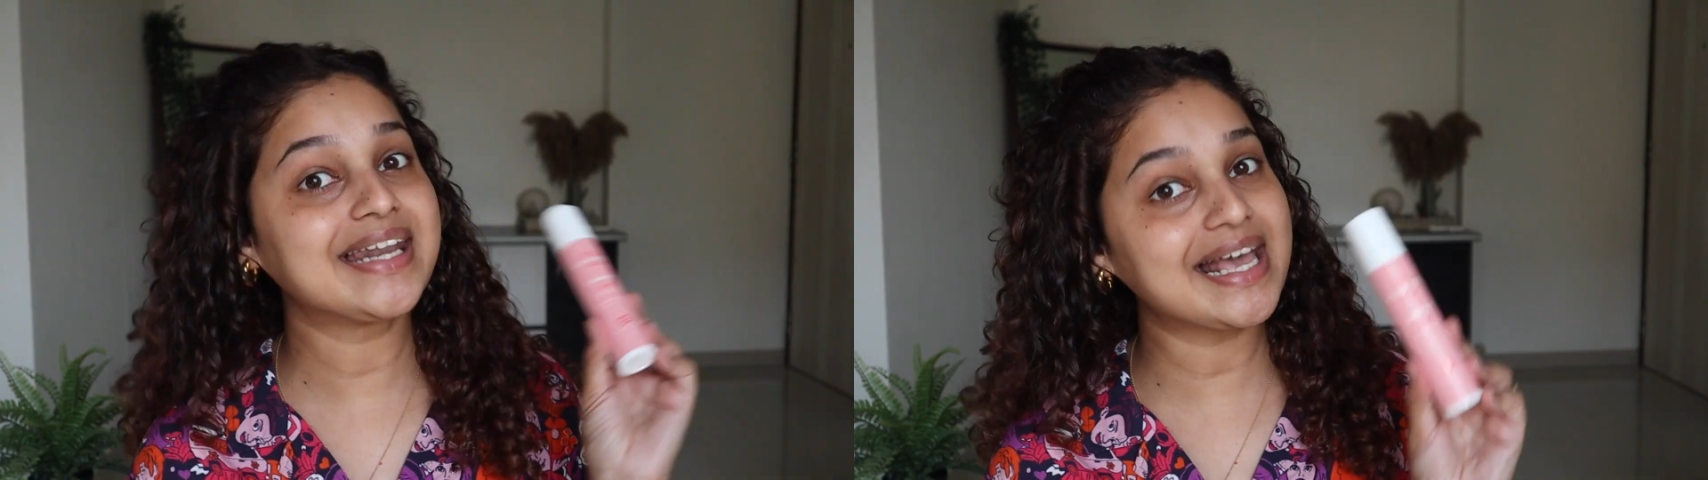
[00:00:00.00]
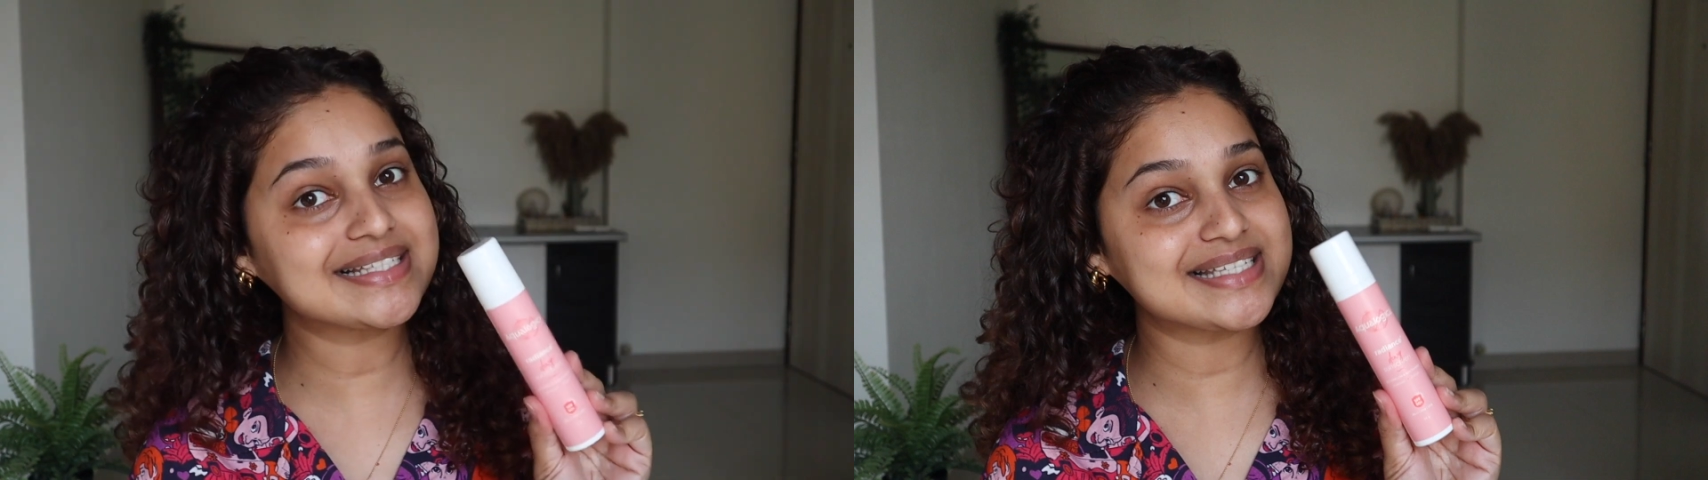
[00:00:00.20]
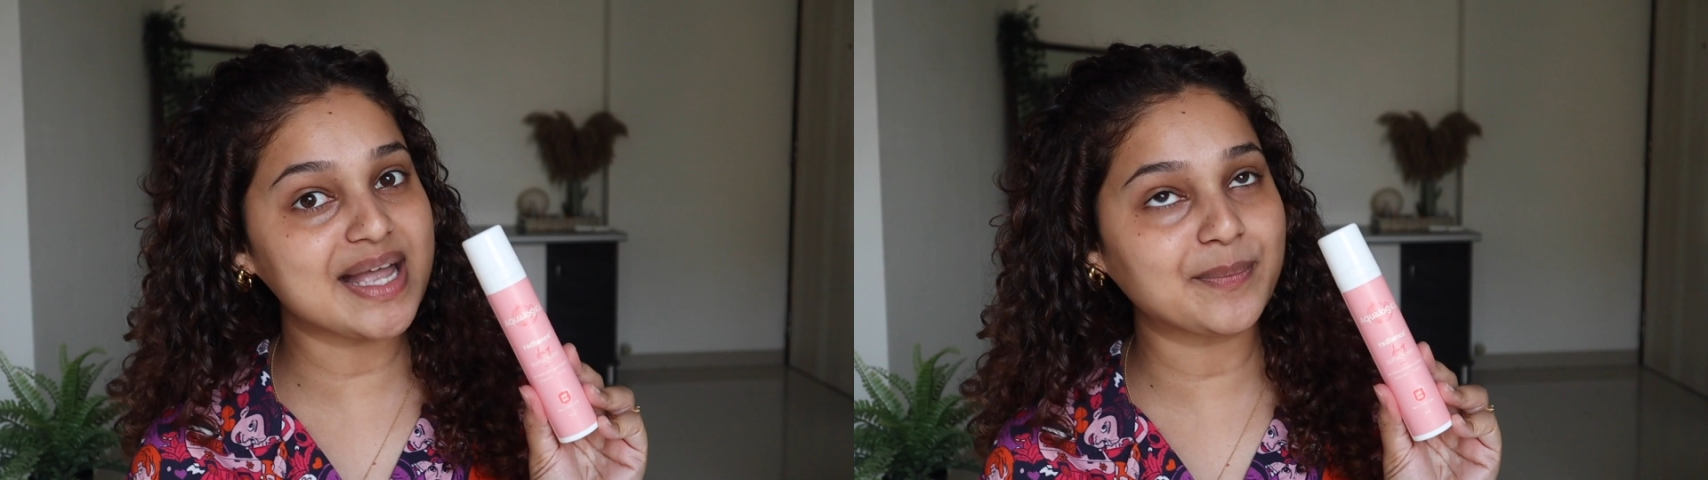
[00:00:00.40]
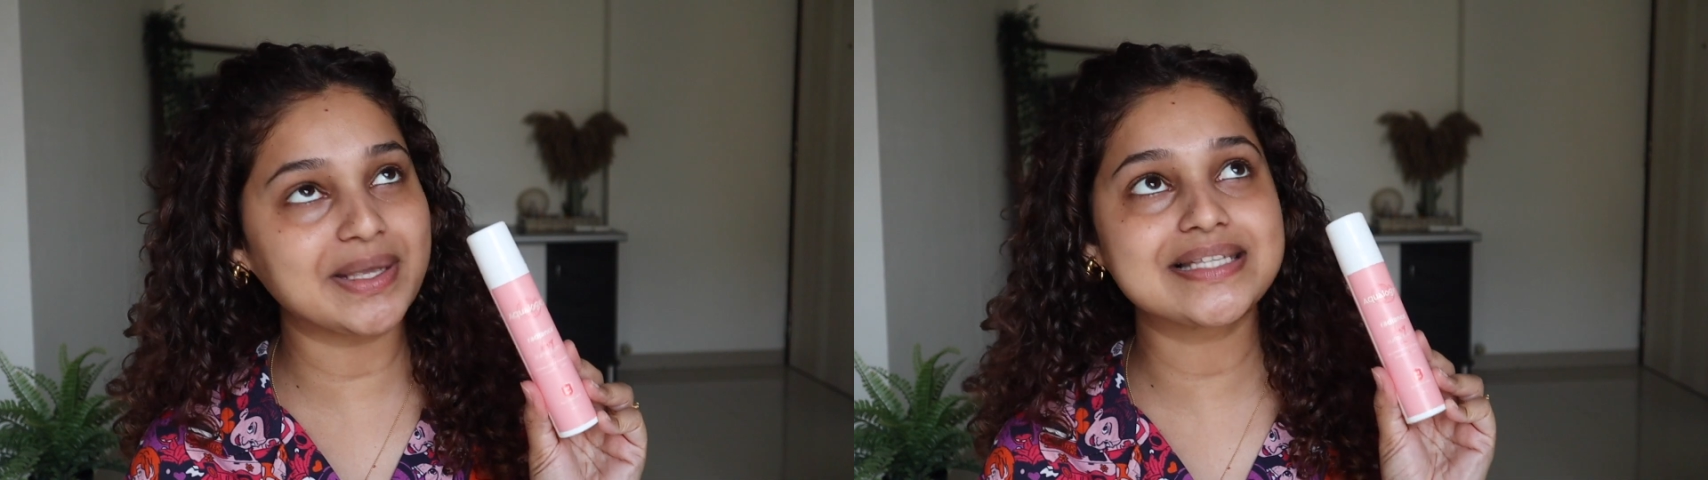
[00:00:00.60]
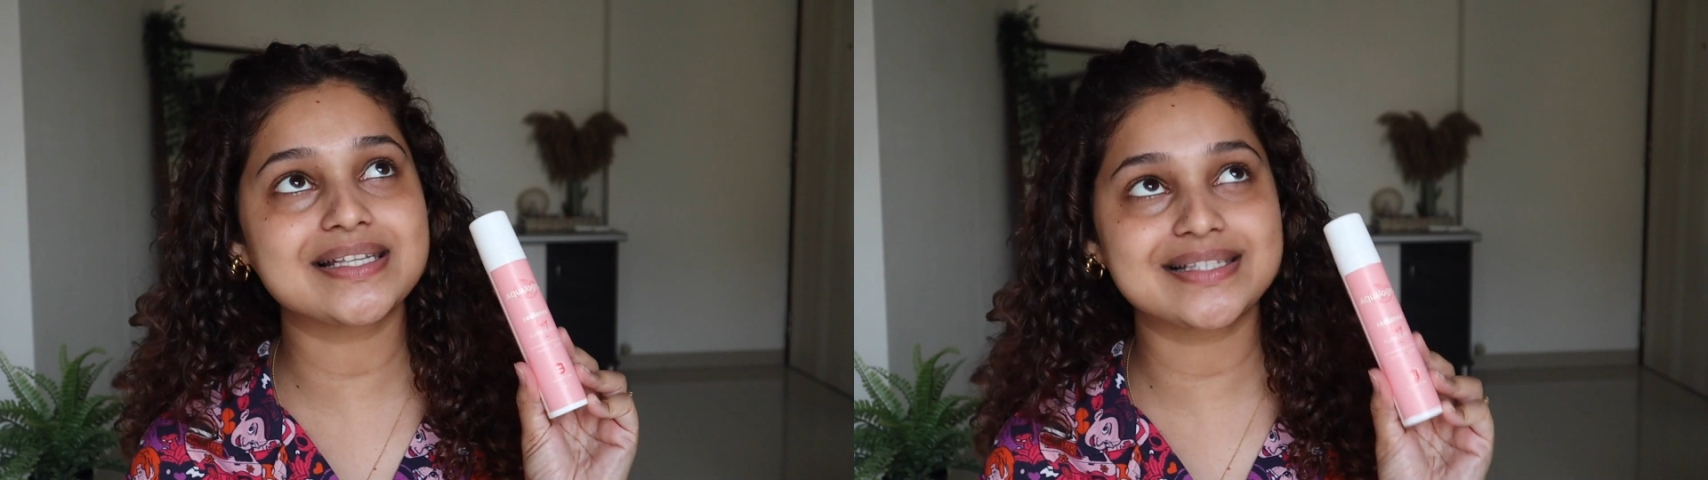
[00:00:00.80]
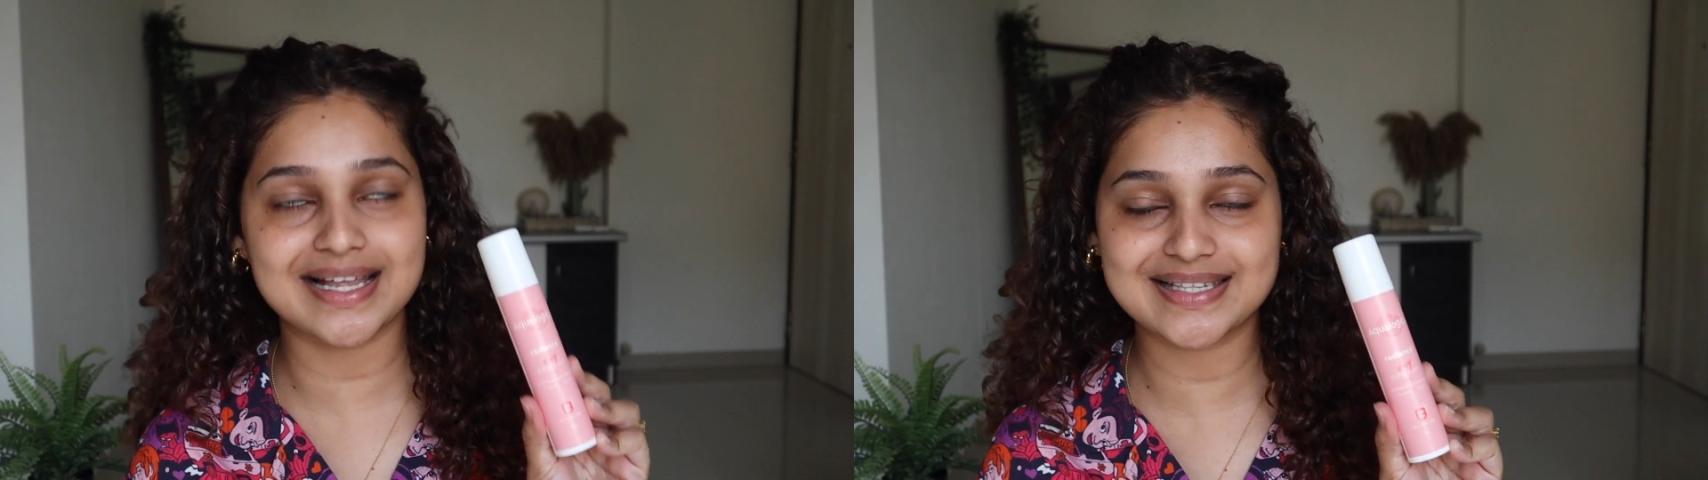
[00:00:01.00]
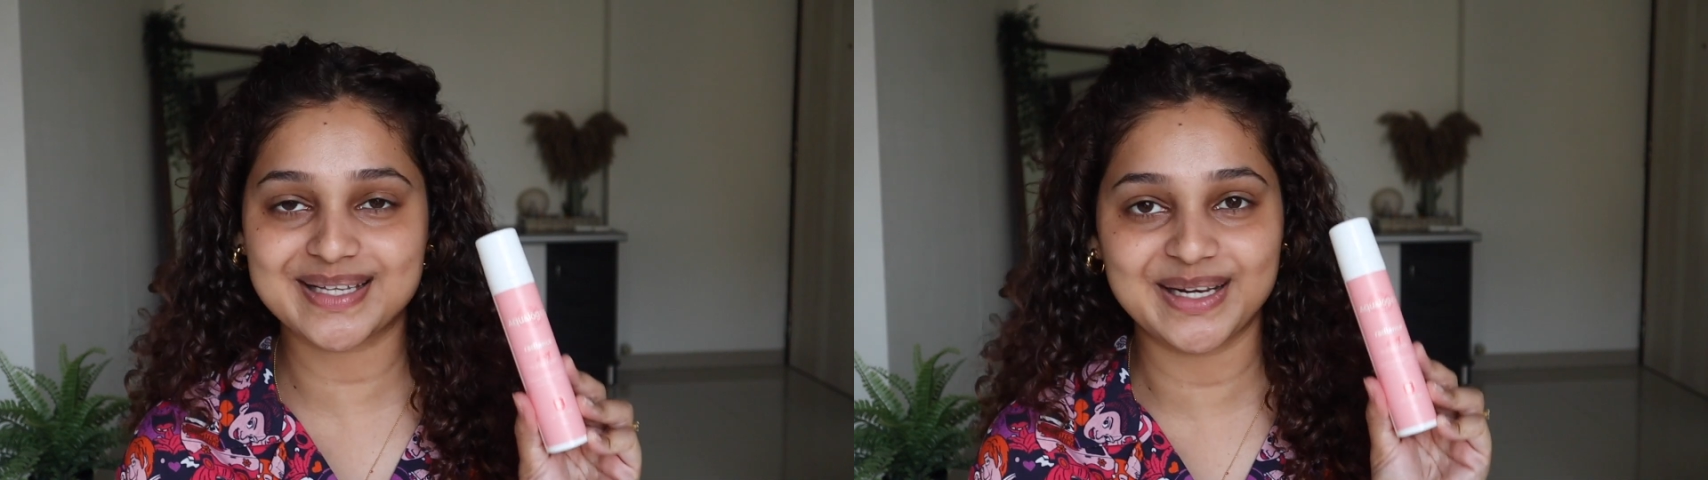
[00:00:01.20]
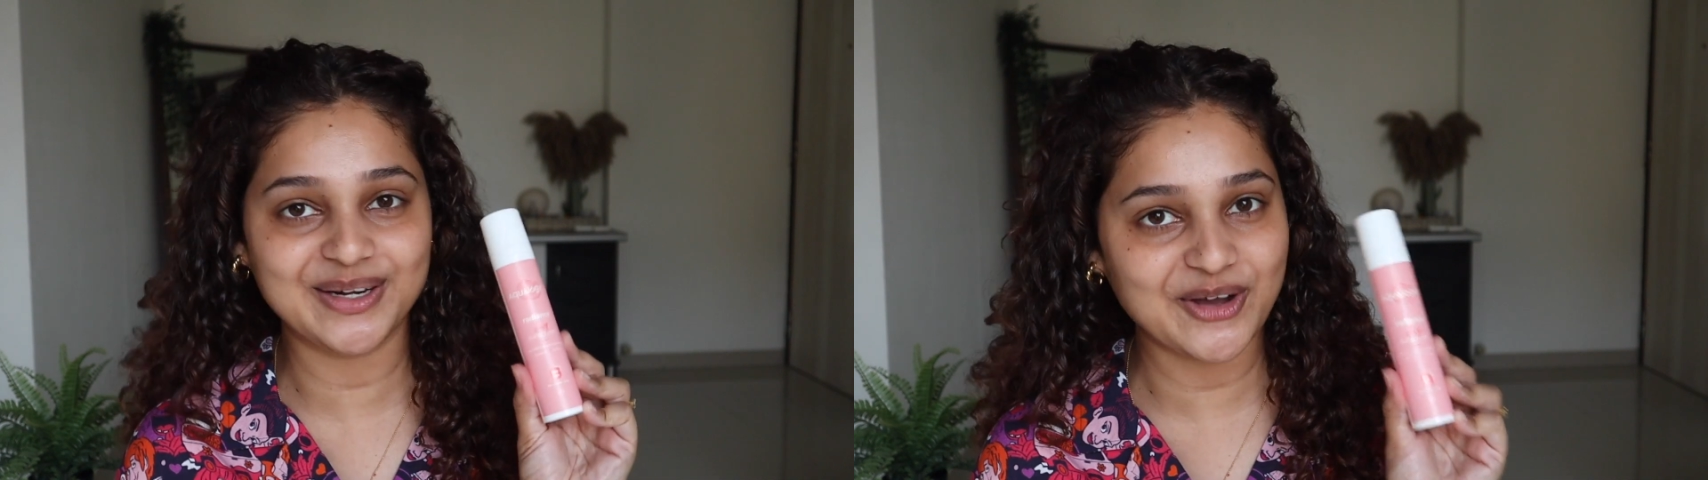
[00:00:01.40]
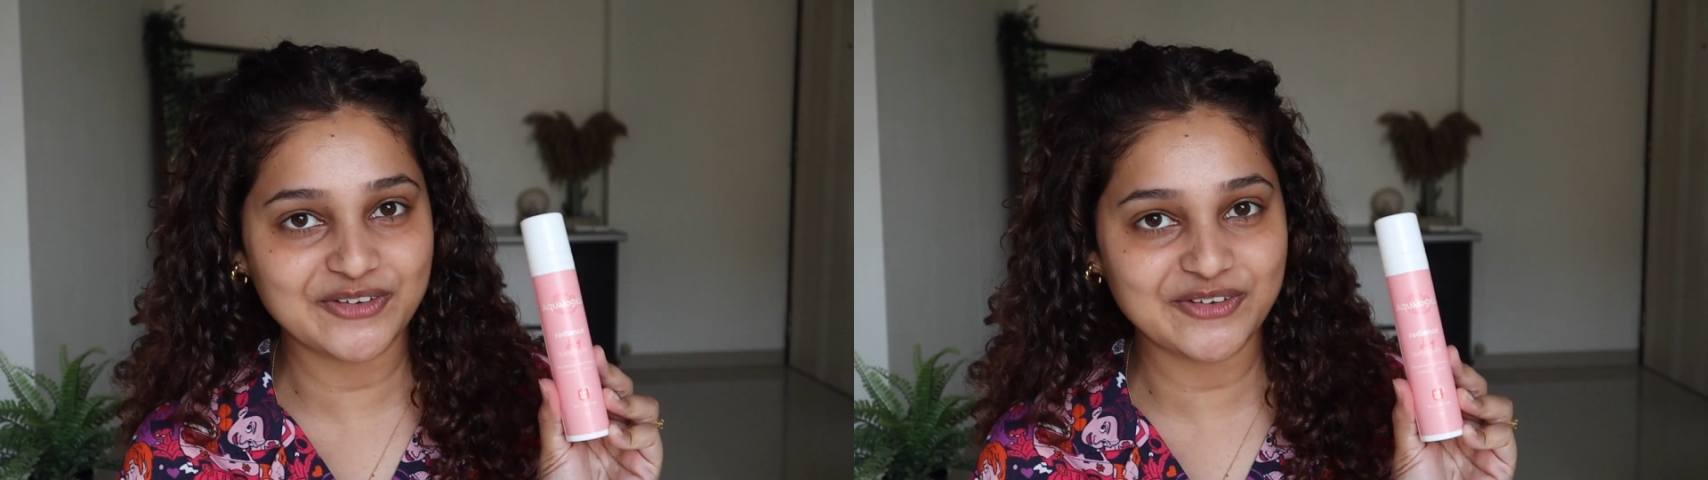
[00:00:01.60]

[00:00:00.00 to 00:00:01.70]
Next step is sunscreen,